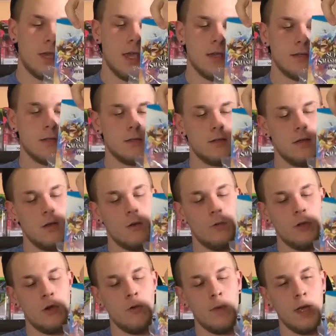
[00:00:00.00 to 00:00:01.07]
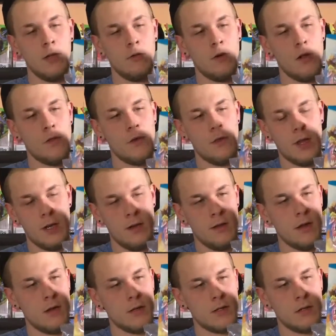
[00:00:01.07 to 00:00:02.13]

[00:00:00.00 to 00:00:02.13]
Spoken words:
case with no manual, I'll throw that in there.